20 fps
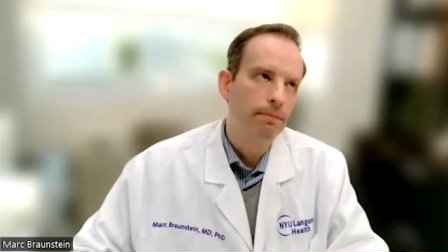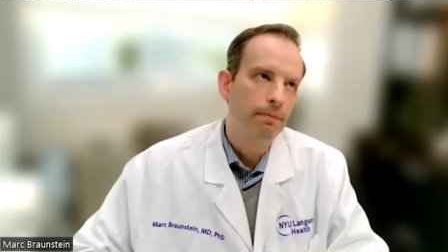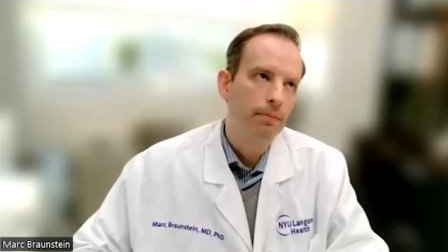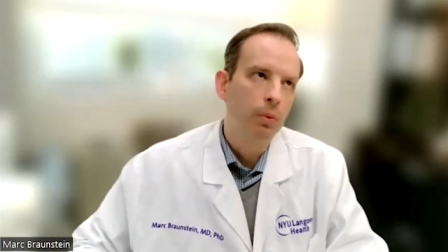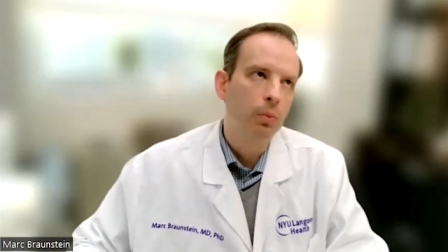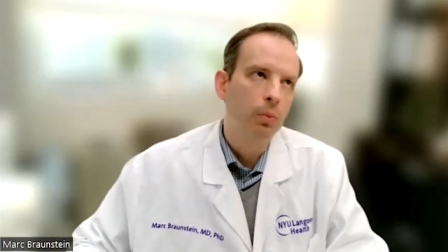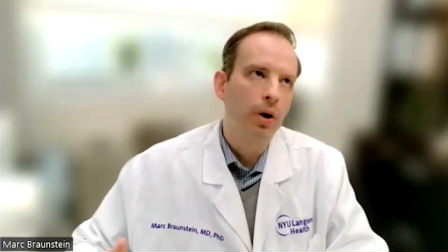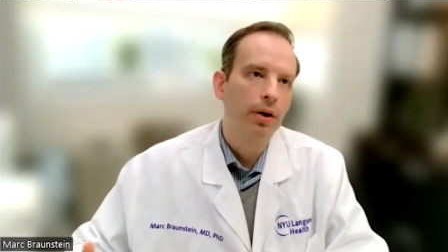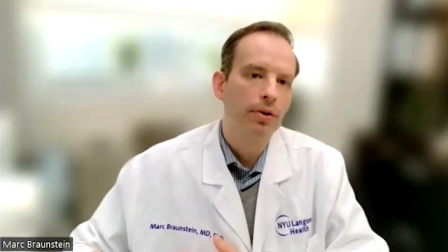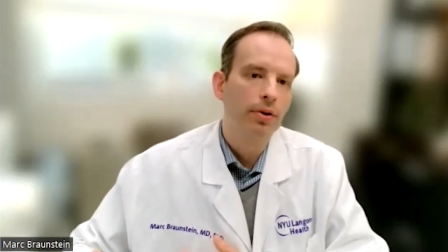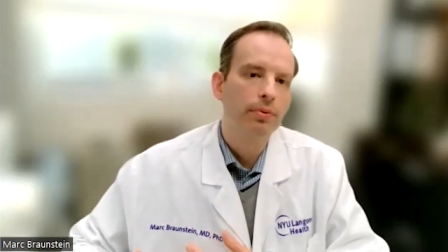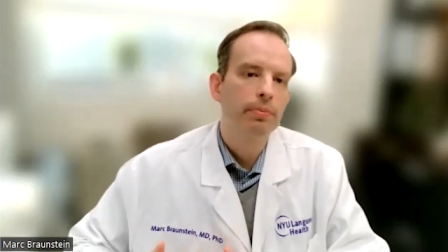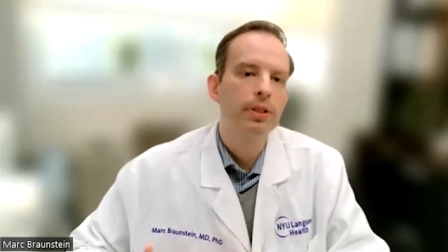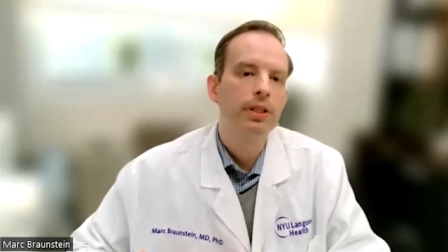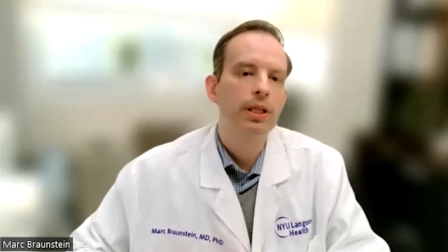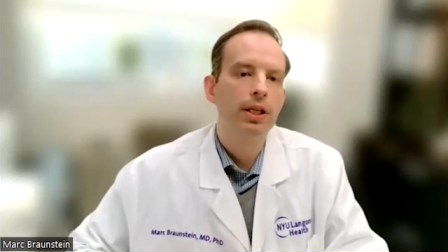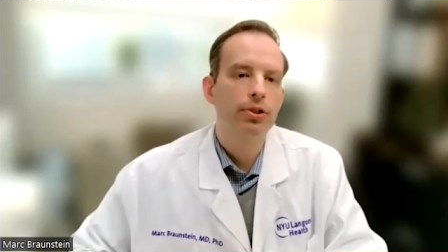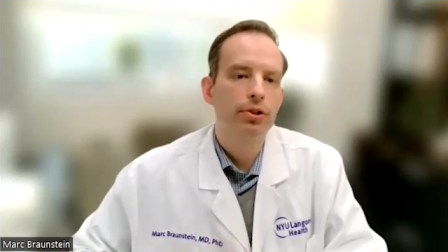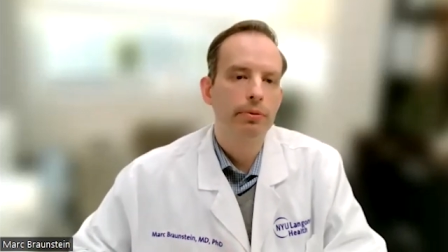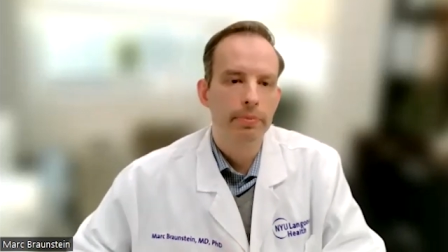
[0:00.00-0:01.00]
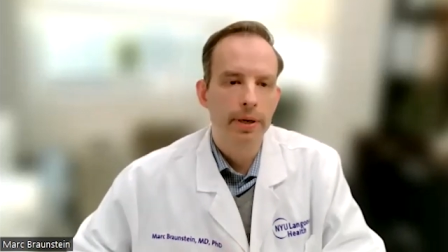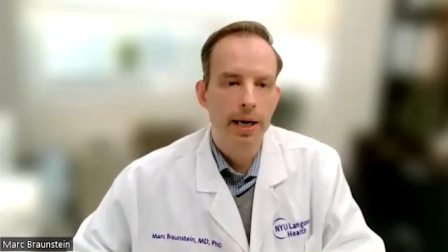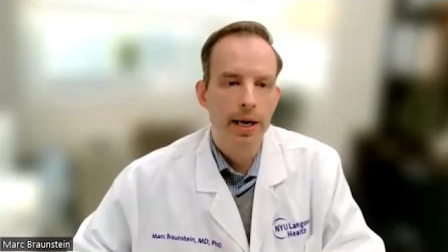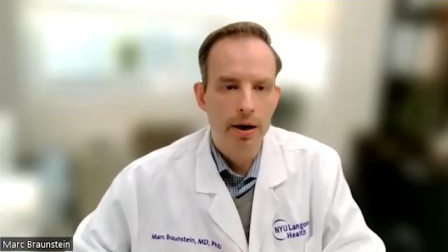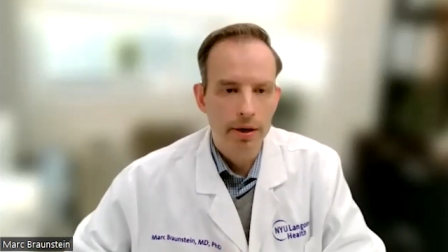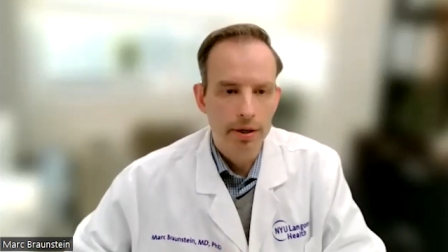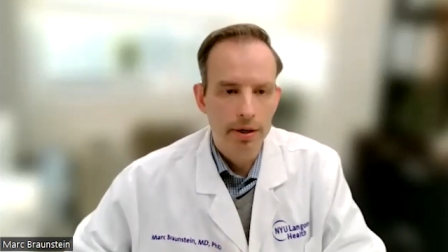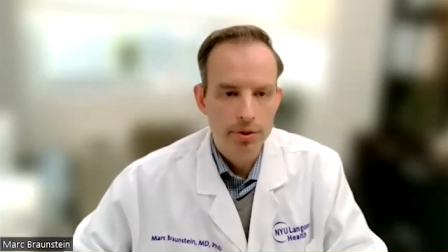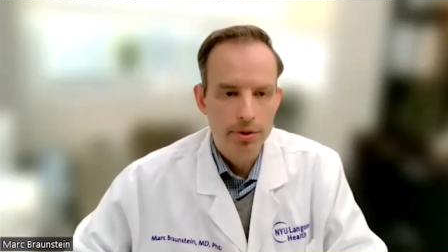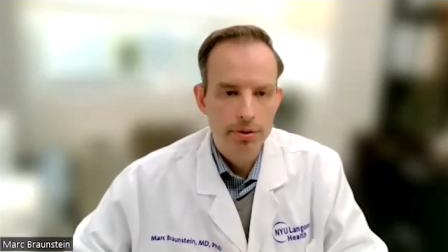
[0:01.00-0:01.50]
what are the potential
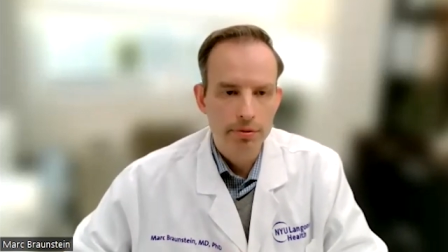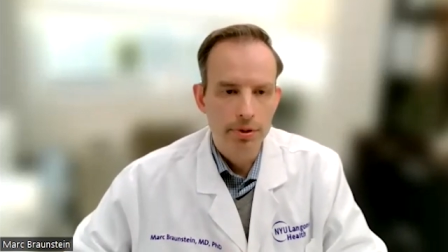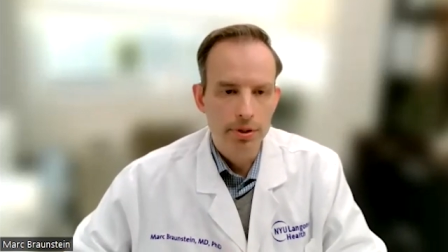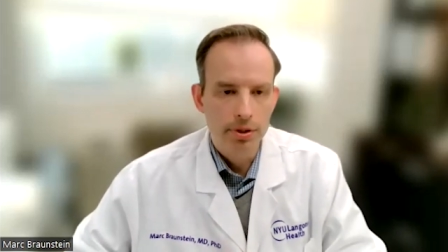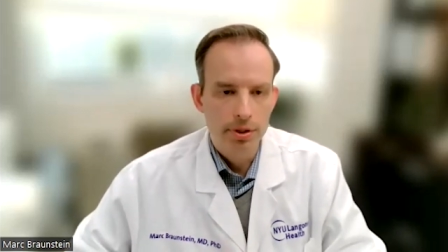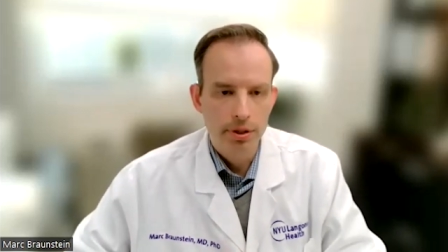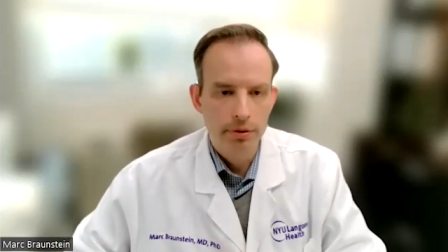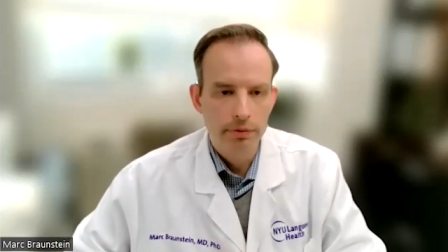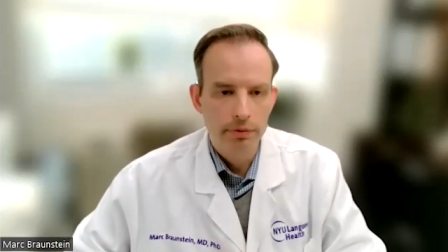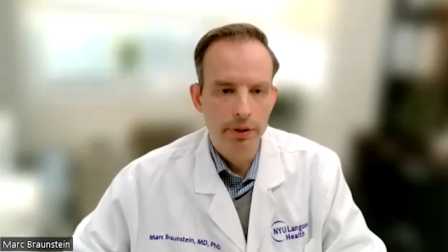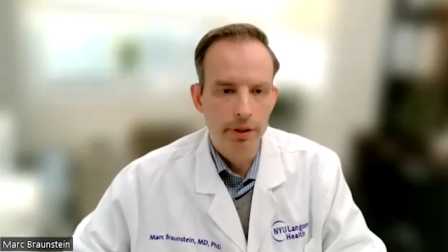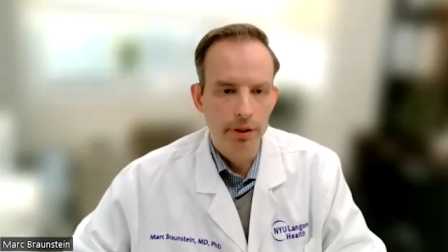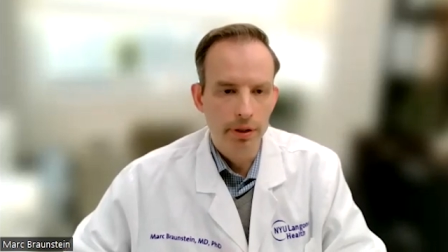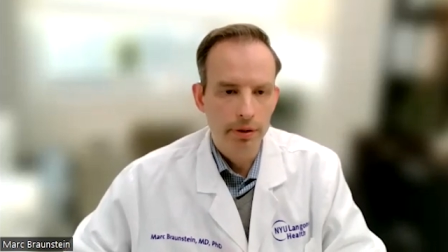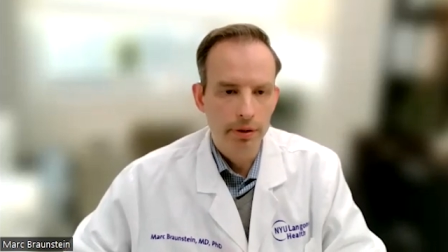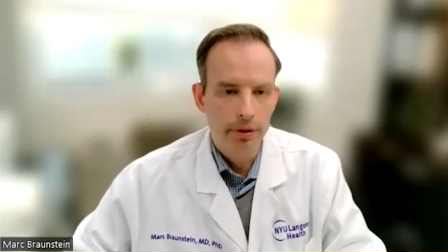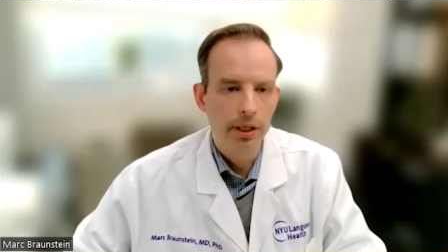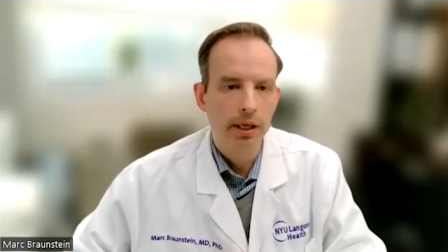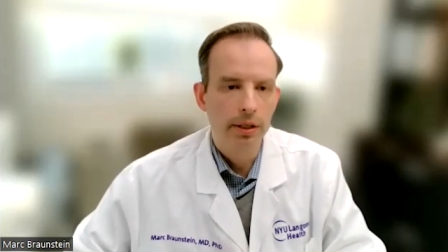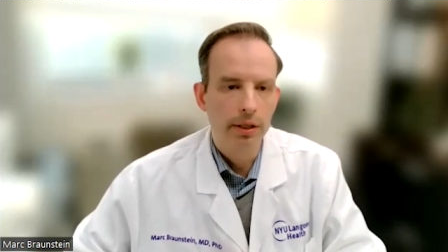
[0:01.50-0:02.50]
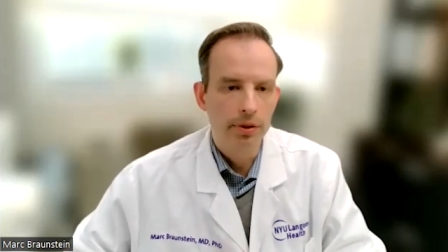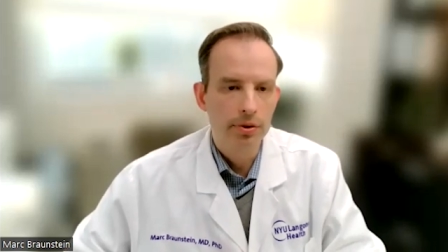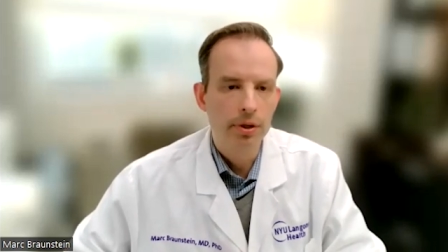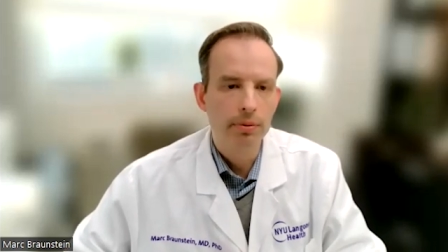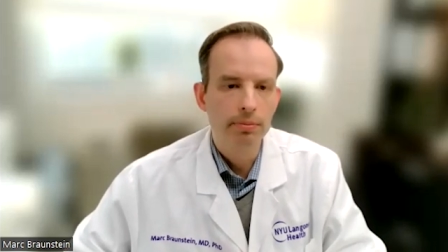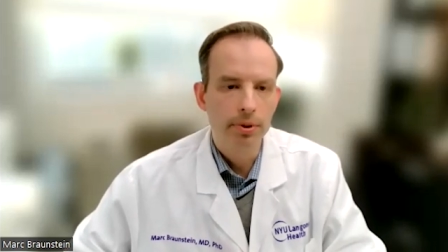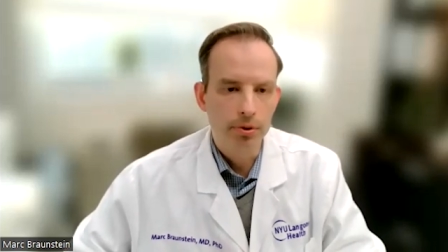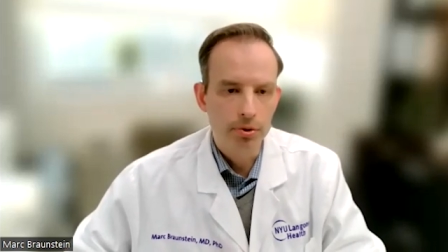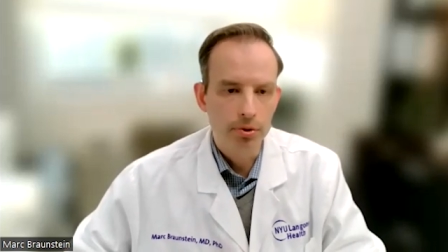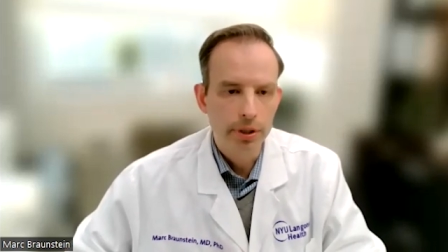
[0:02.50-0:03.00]
barriers to receiving an autologous
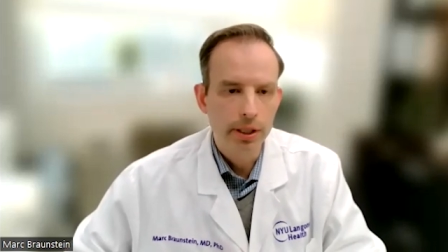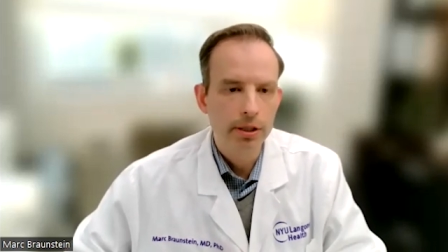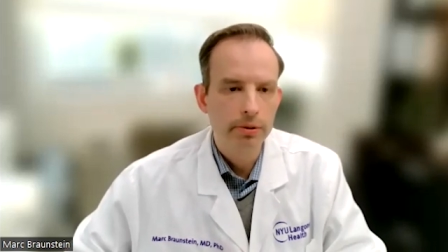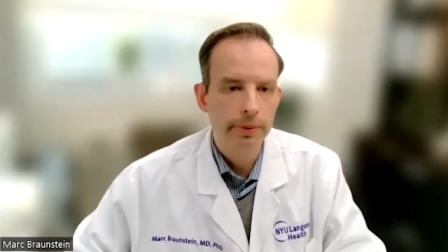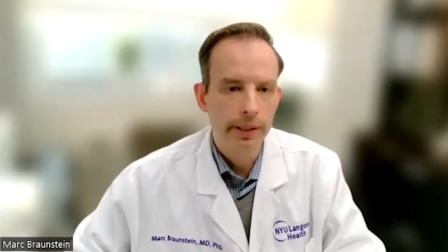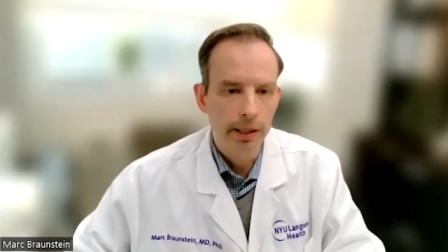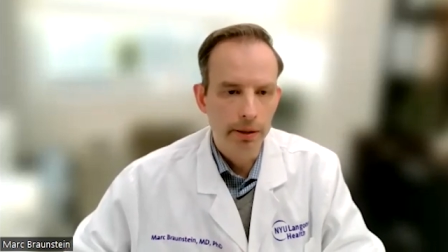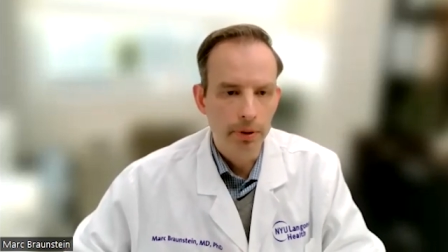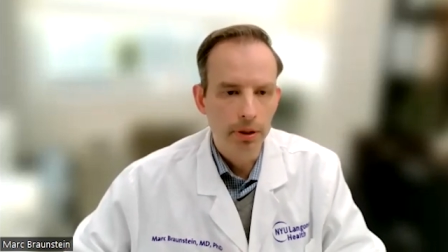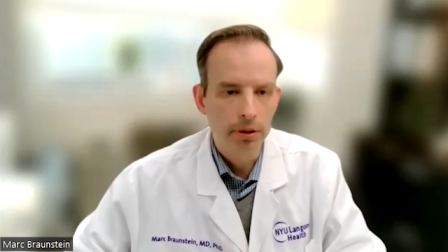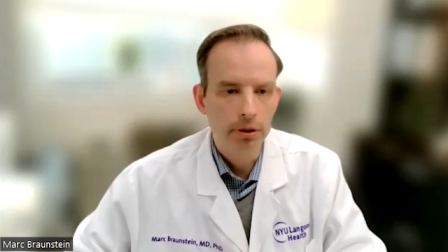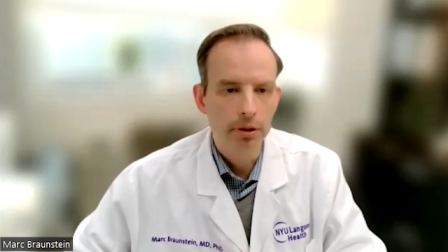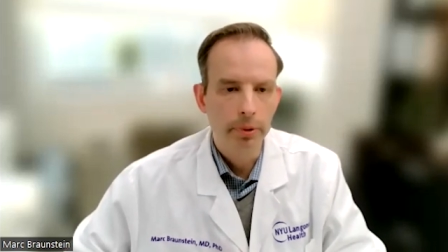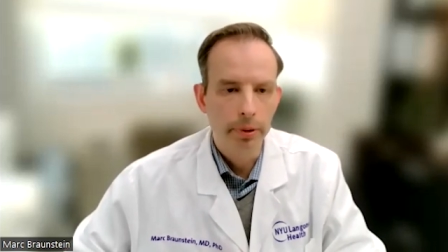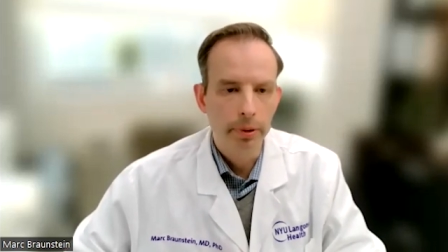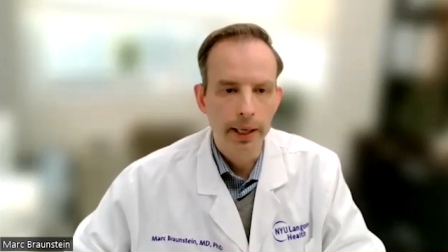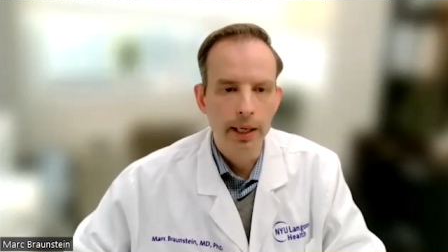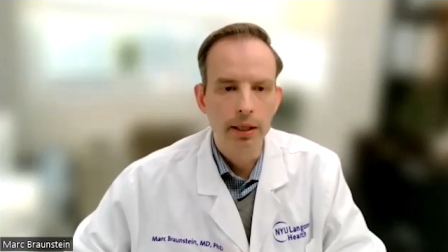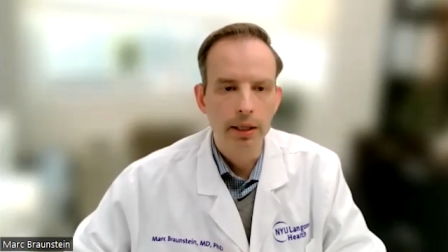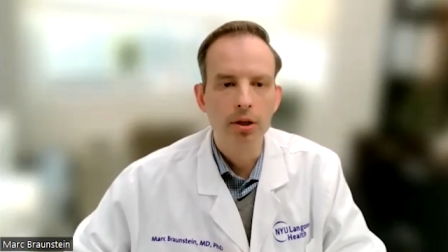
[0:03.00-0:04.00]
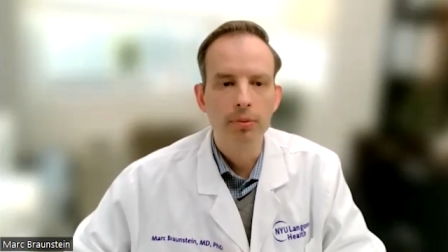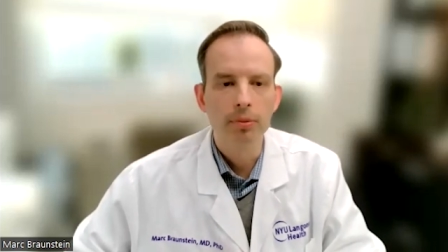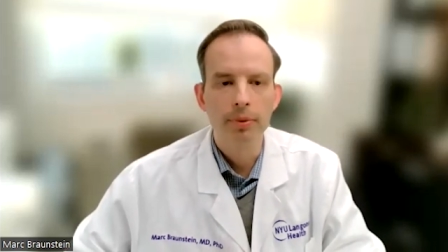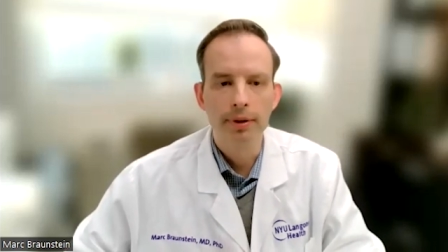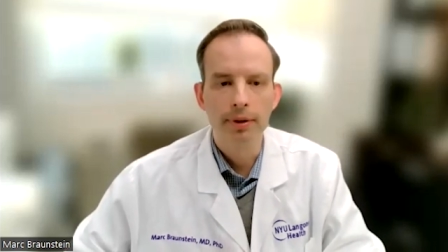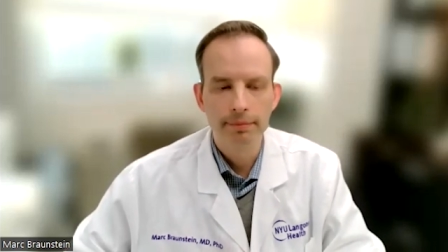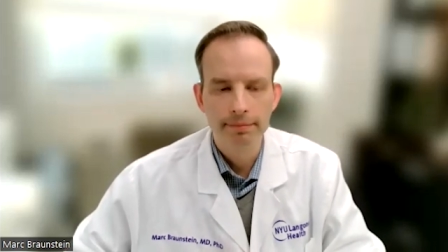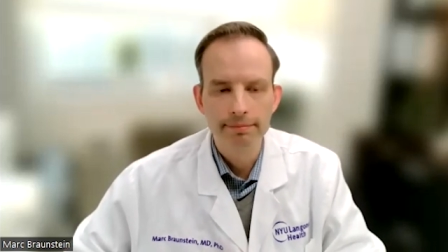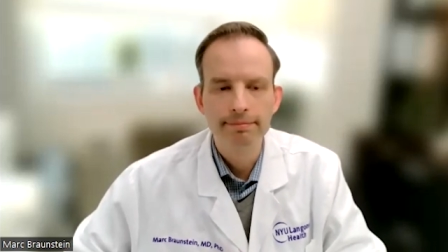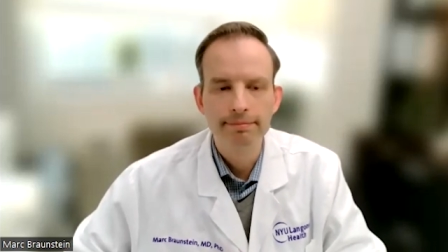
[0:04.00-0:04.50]
stem cell transplant in multiple myeloma.